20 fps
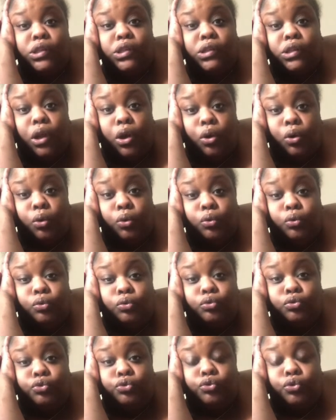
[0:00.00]

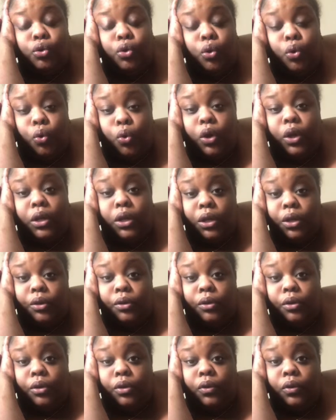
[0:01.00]
souls on
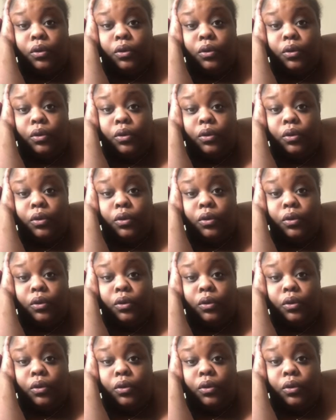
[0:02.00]
here.